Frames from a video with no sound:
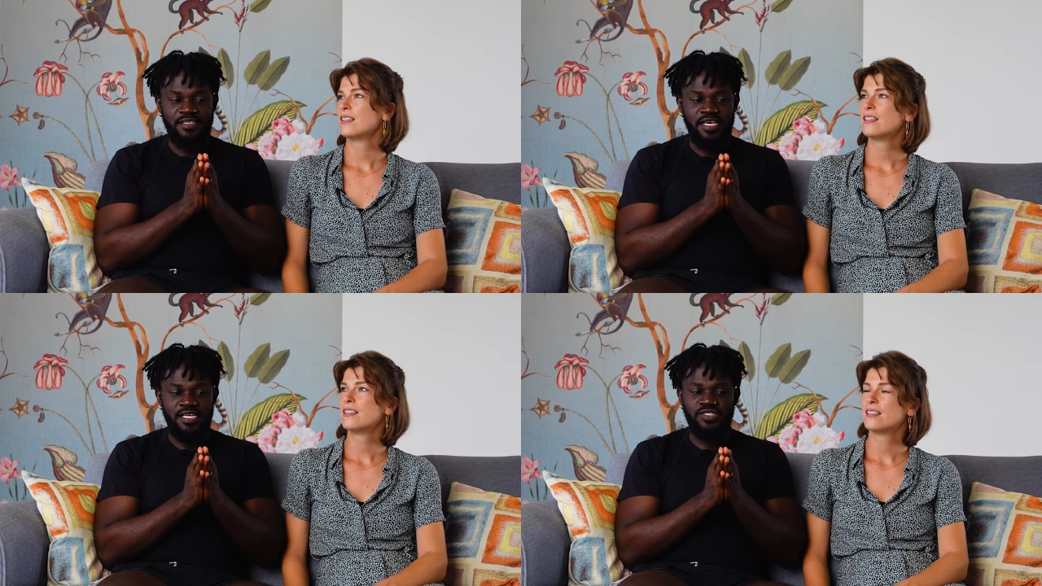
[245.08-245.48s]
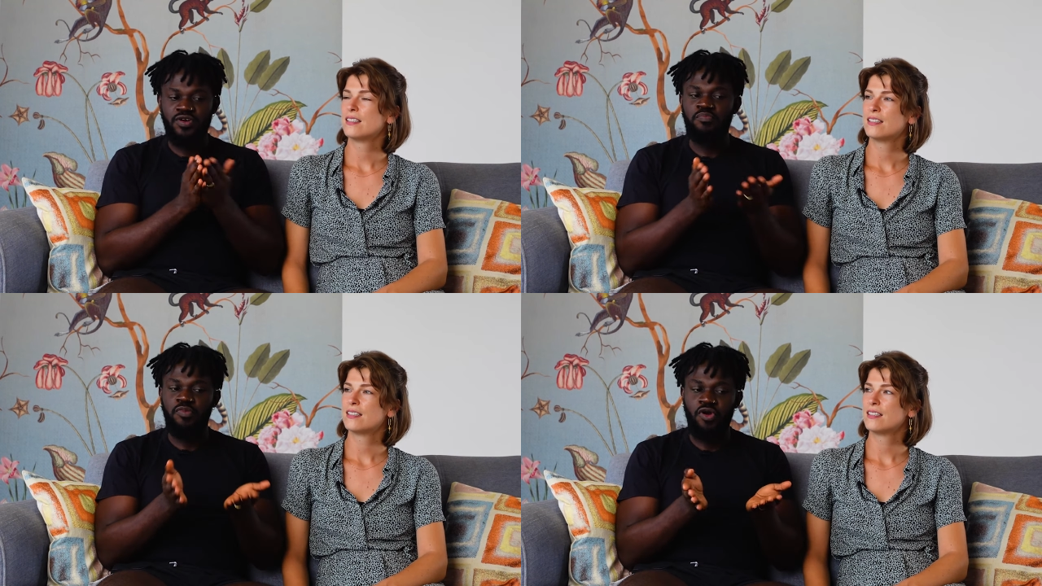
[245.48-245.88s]
Speaker 1: it's
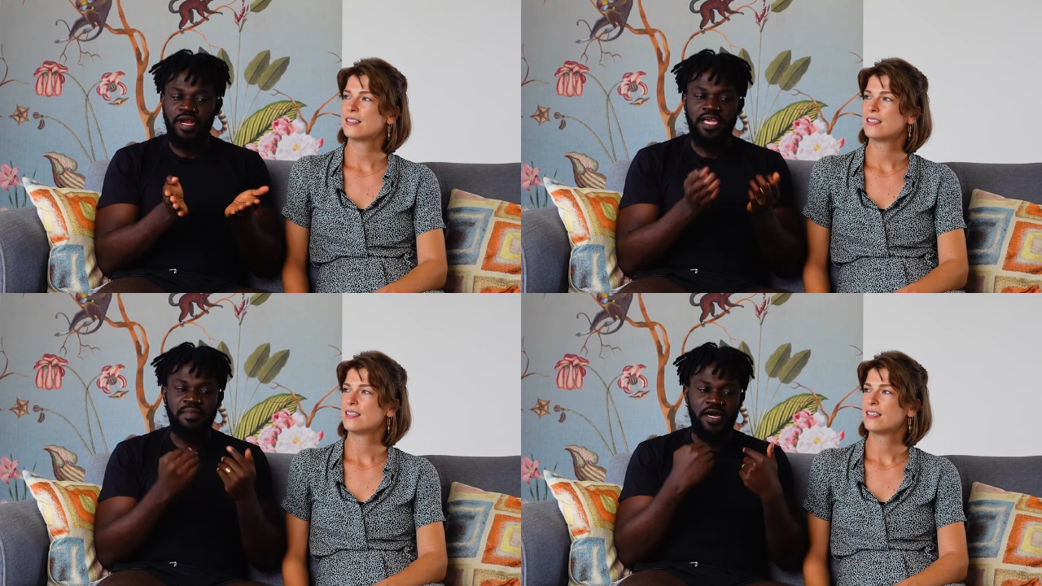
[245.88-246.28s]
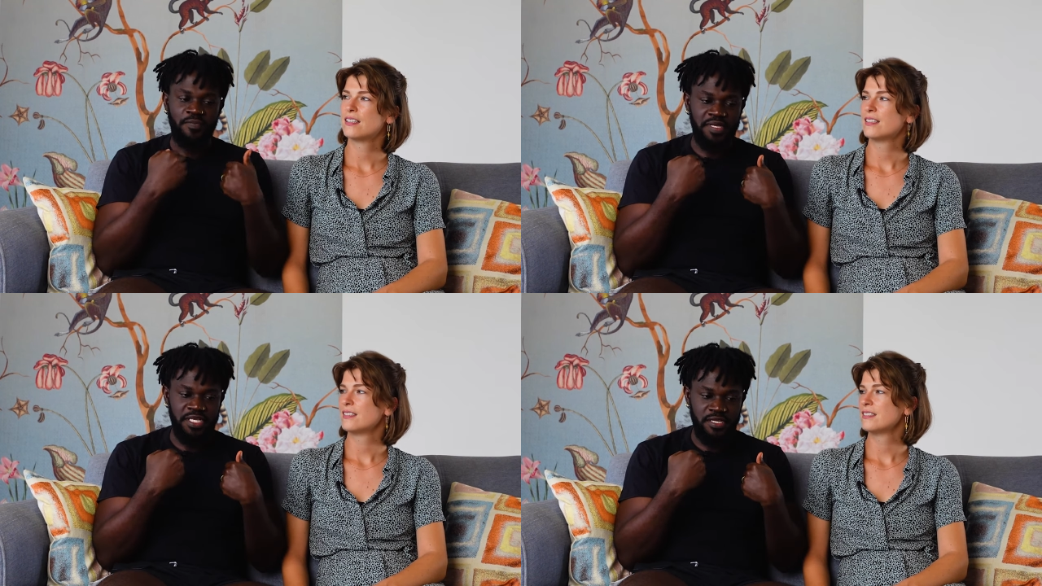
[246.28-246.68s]
not boring in my
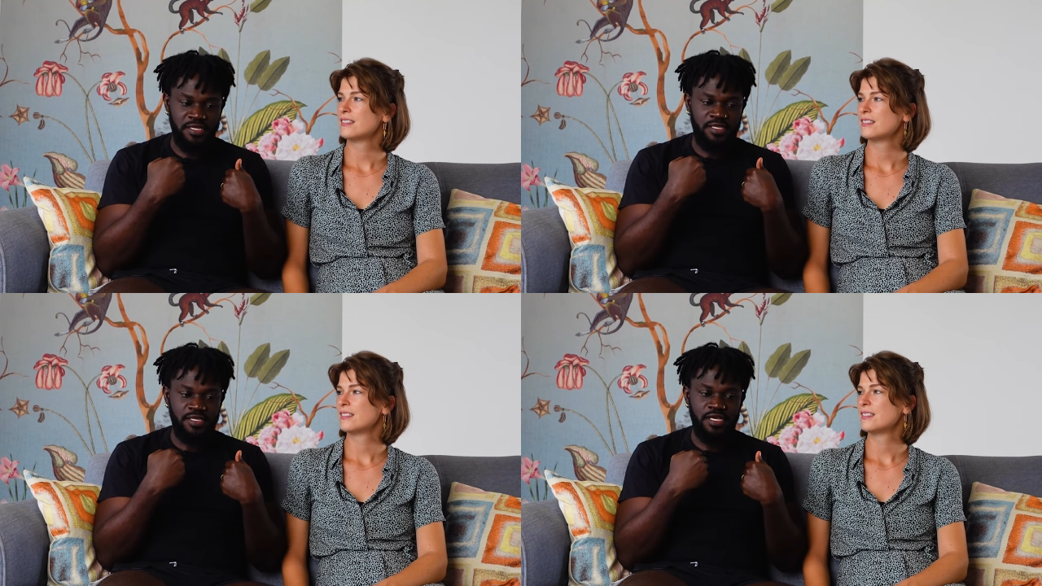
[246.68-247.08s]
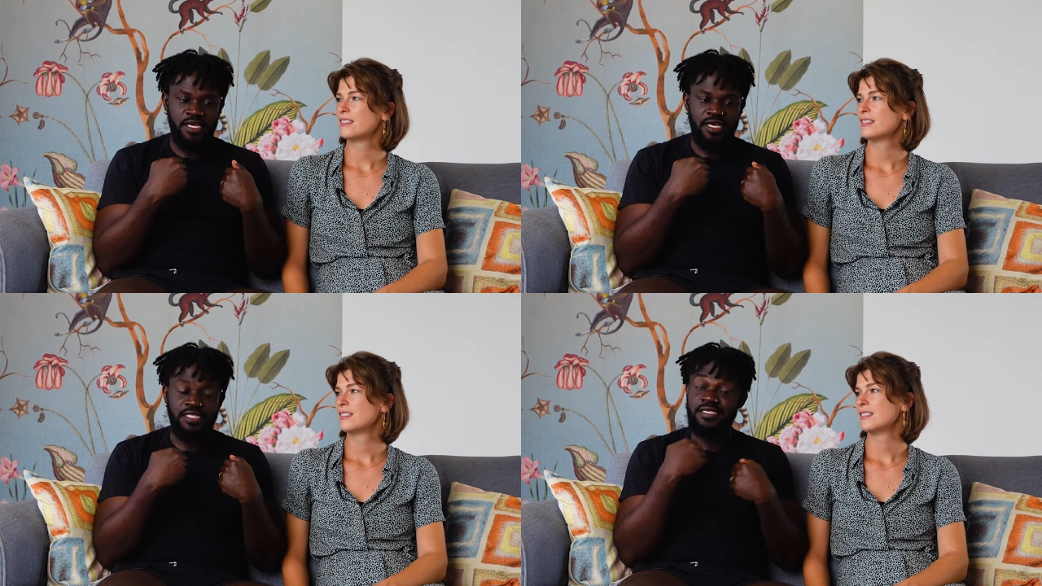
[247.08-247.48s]
opinion.
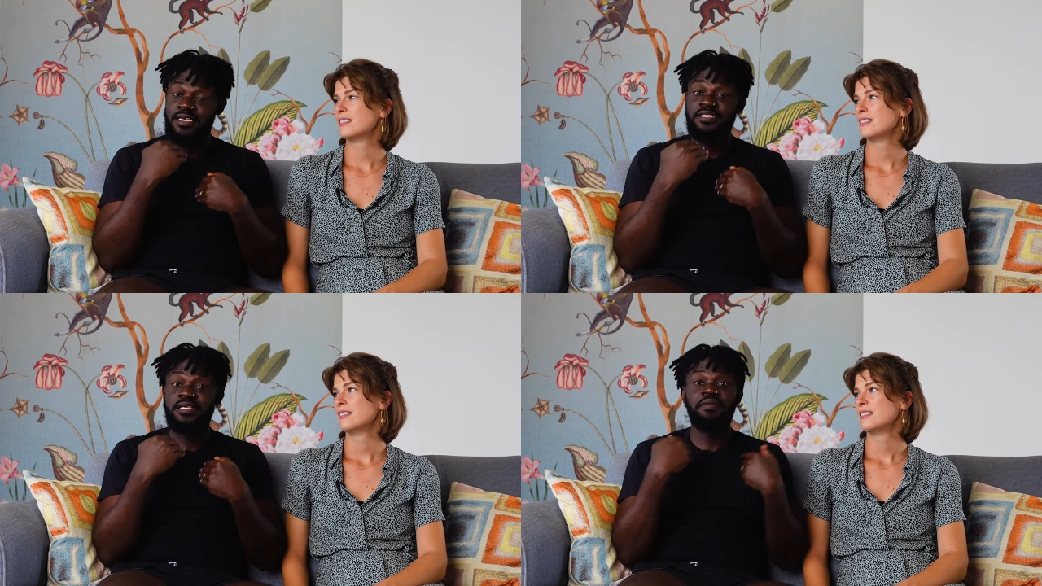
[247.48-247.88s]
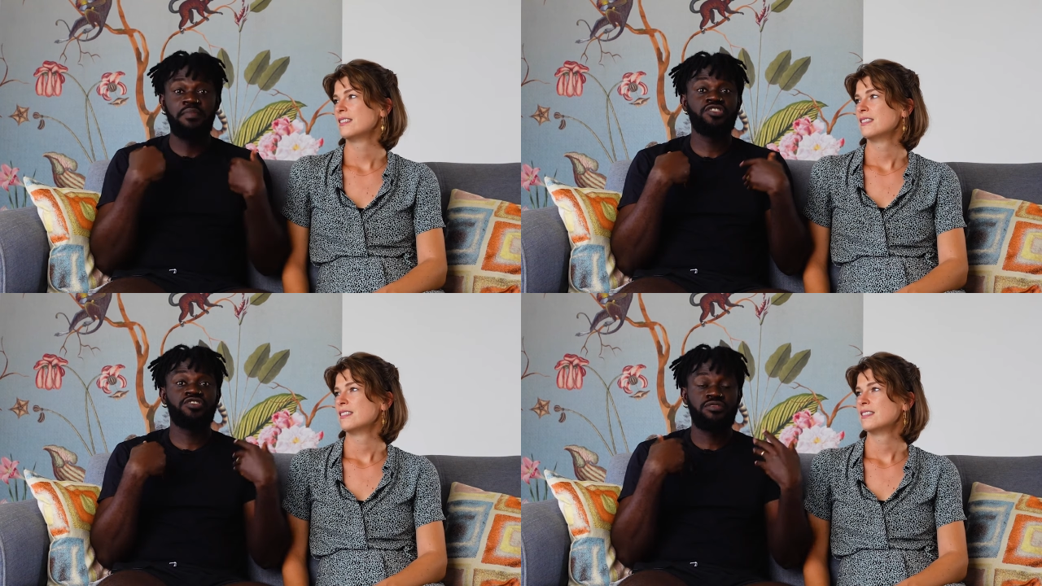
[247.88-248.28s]
It's a, it's a bit
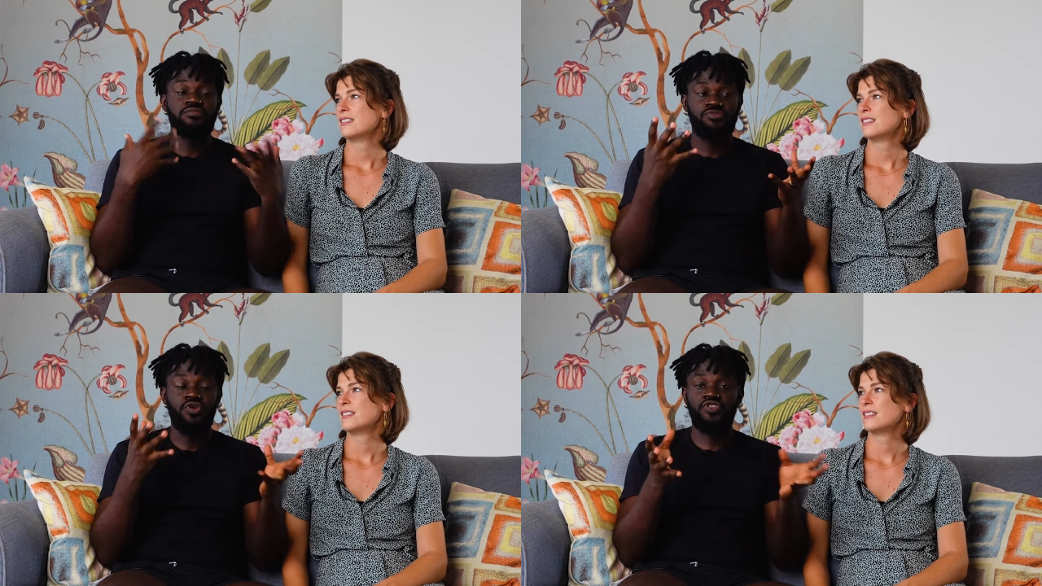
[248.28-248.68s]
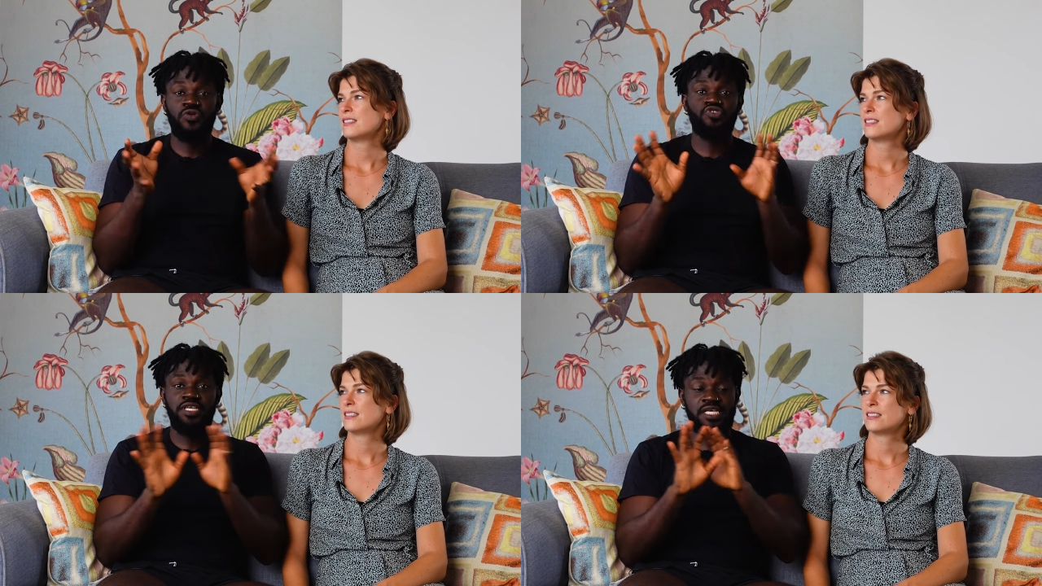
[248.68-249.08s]
much because
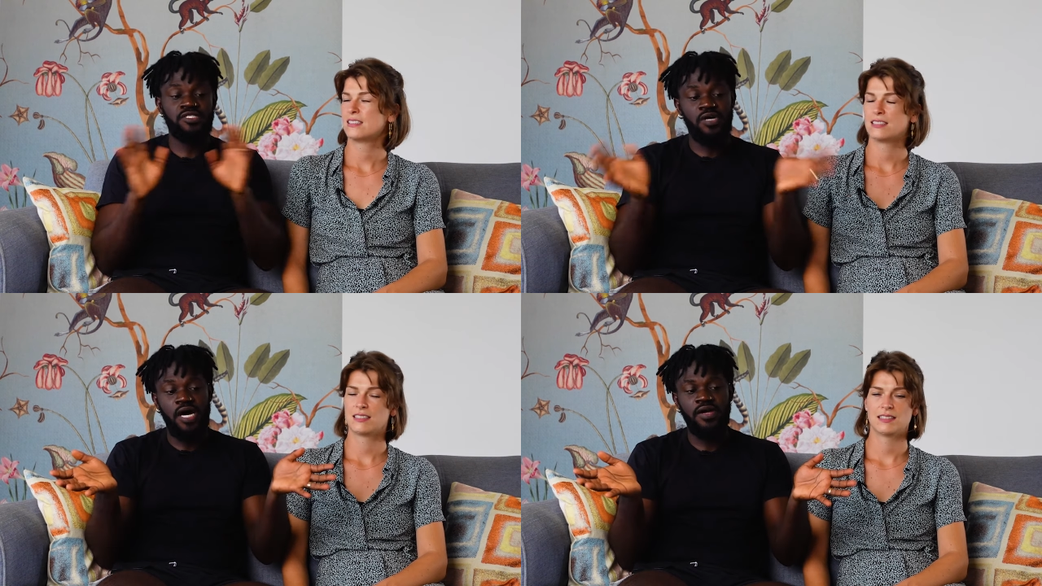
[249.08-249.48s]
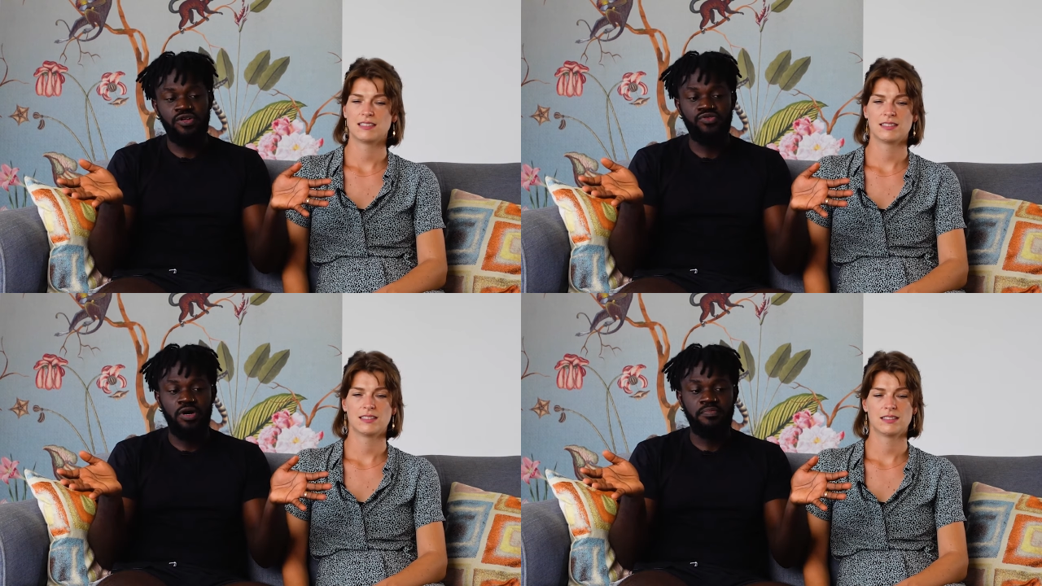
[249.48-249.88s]
culturally that's not how I
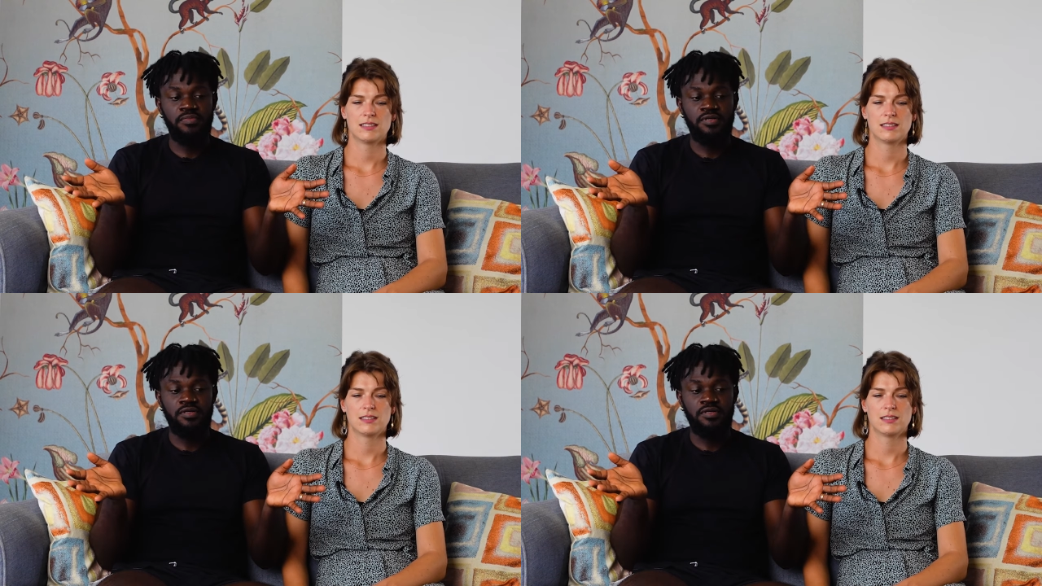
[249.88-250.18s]
grew up.